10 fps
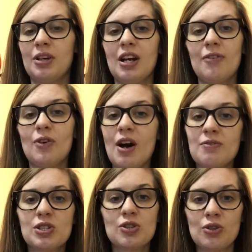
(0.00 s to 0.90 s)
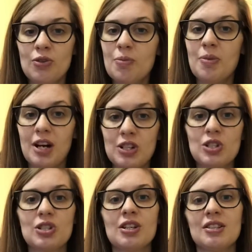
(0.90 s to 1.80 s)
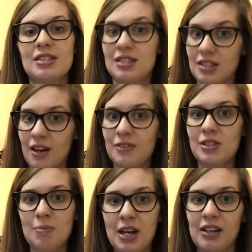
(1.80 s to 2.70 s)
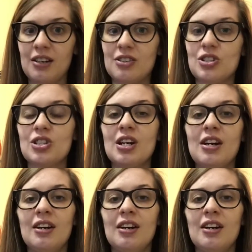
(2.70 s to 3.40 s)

If you have too much stuff to manage,